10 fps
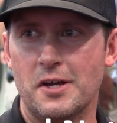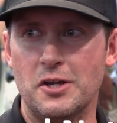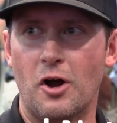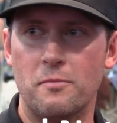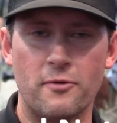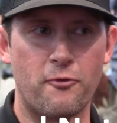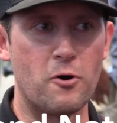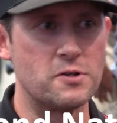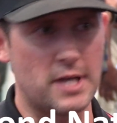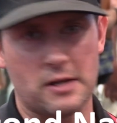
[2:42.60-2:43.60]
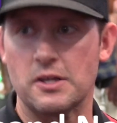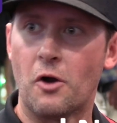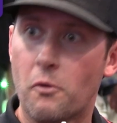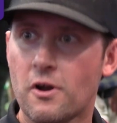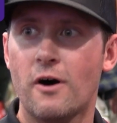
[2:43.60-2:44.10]
Before it was like,
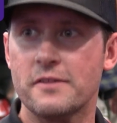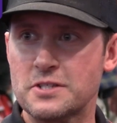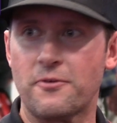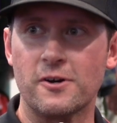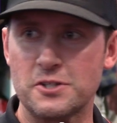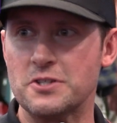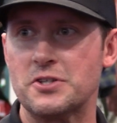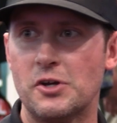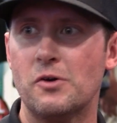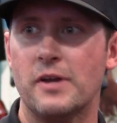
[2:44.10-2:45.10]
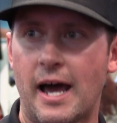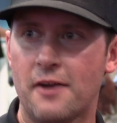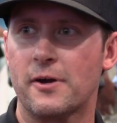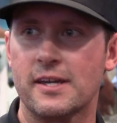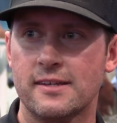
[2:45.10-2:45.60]
what do all these functions do, and
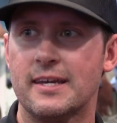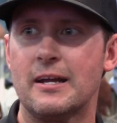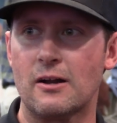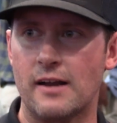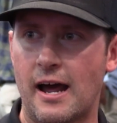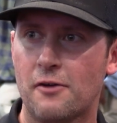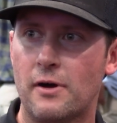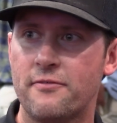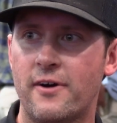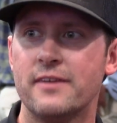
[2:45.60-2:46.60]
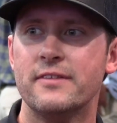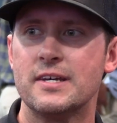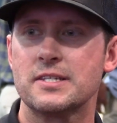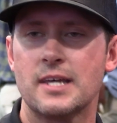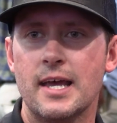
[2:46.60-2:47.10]
how do I get to here, and how do I find
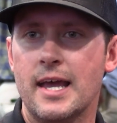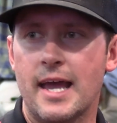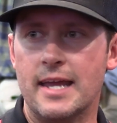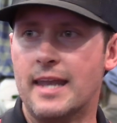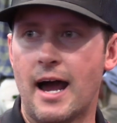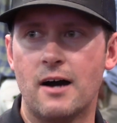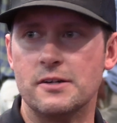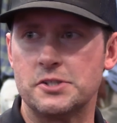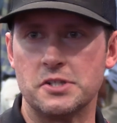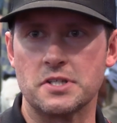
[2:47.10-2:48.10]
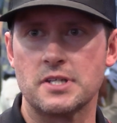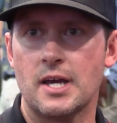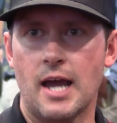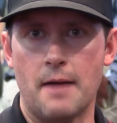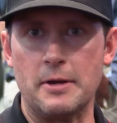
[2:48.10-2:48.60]
this? And now it's just,
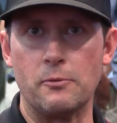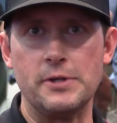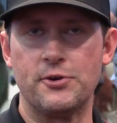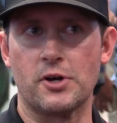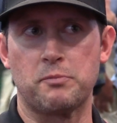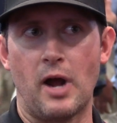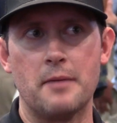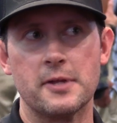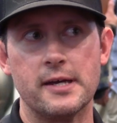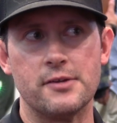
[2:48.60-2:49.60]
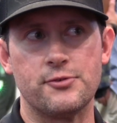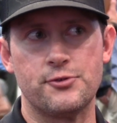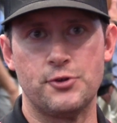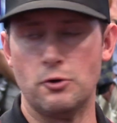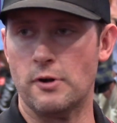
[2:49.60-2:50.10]
we took probably a
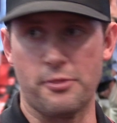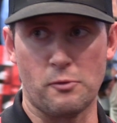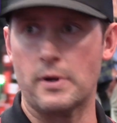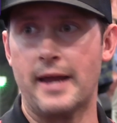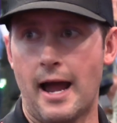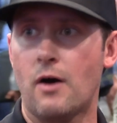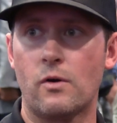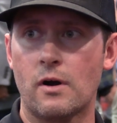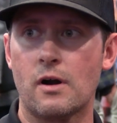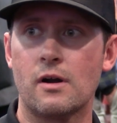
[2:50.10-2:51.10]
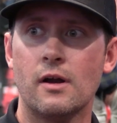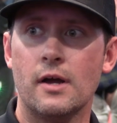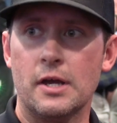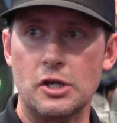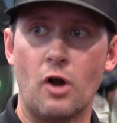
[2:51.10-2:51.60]
2 to 3 hour,
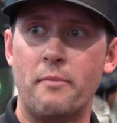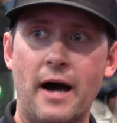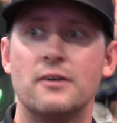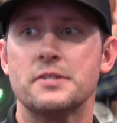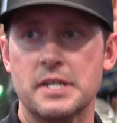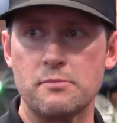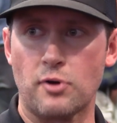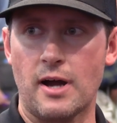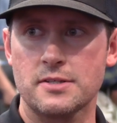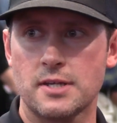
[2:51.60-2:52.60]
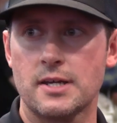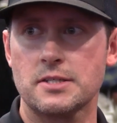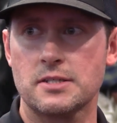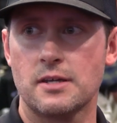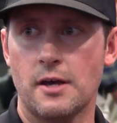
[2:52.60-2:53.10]
balancing
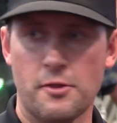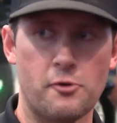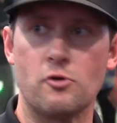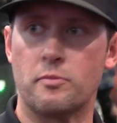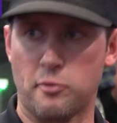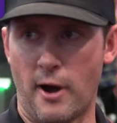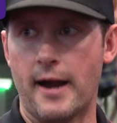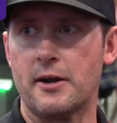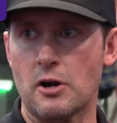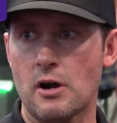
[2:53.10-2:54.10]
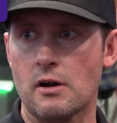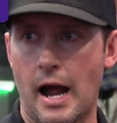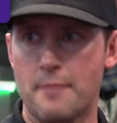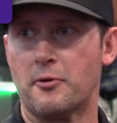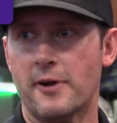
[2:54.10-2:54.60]
process through prior
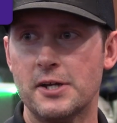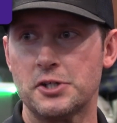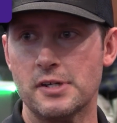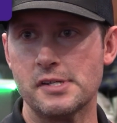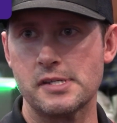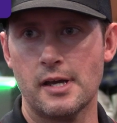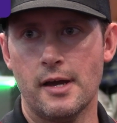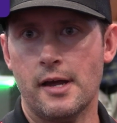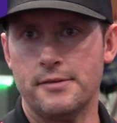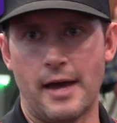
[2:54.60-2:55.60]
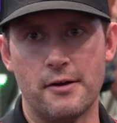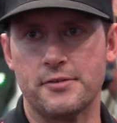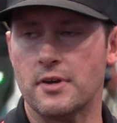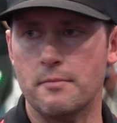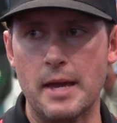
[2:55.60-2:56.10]
operations
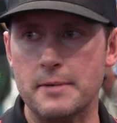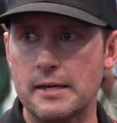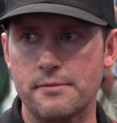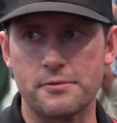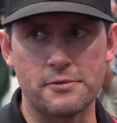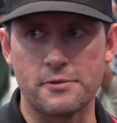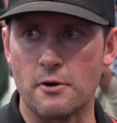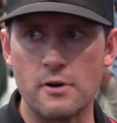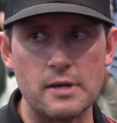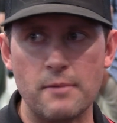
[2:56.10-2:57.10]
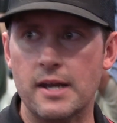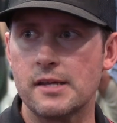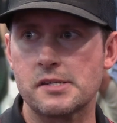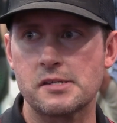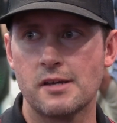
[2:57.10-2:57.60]
down to maybe 30
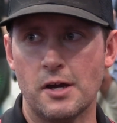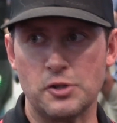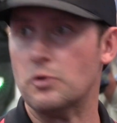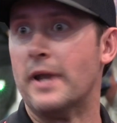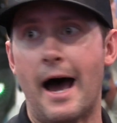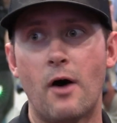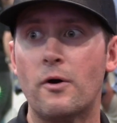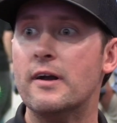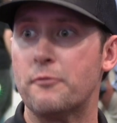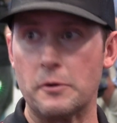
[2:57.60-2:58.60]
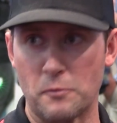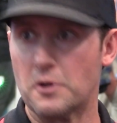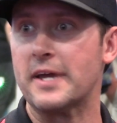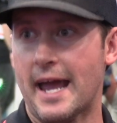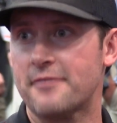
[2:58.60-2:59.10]
minutes to an hour if we
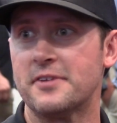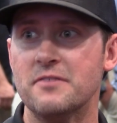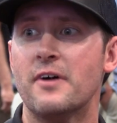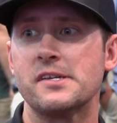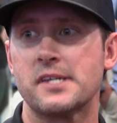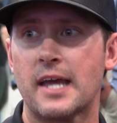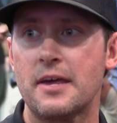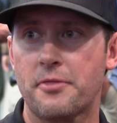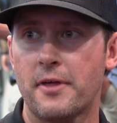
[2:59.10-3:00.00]
really have to investigate